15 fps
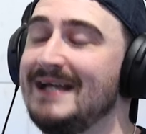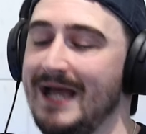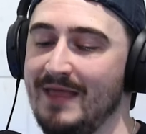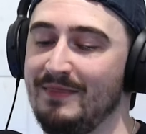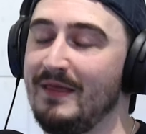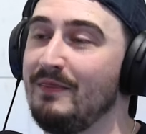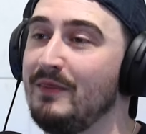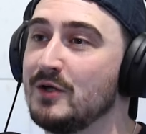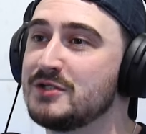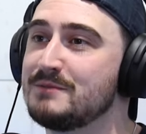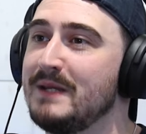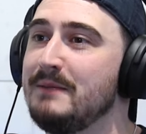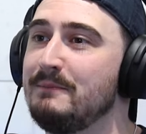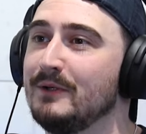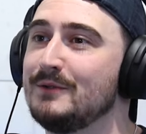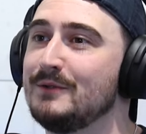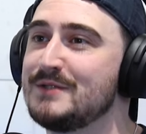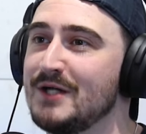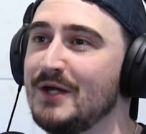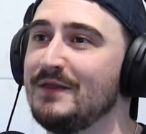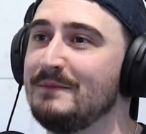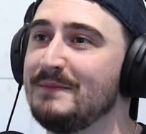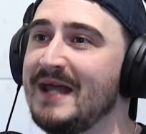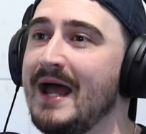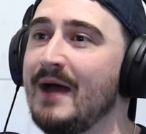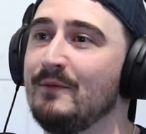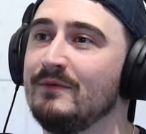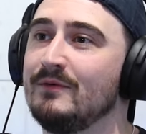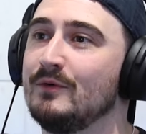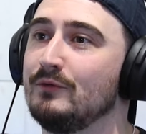And then those people who turn them
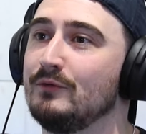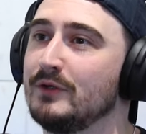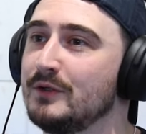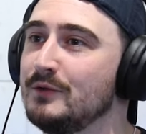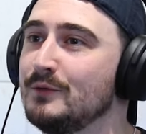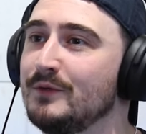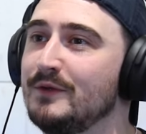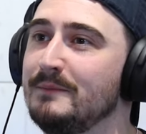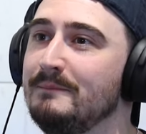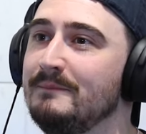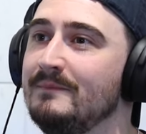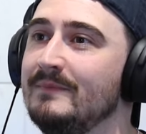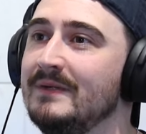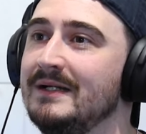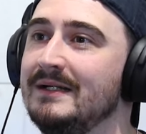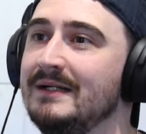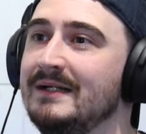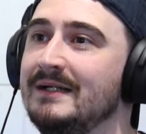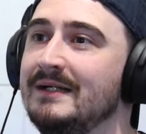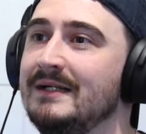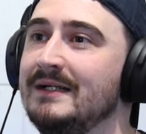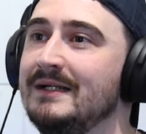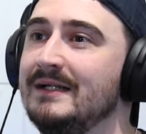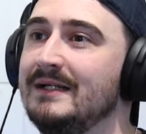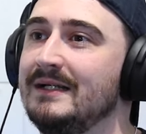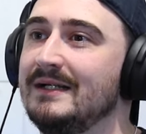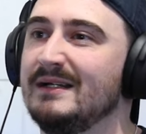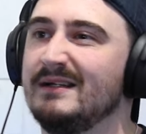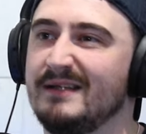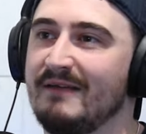down or ignored them
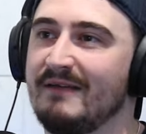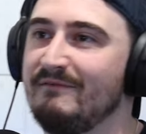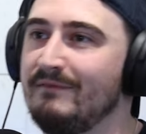get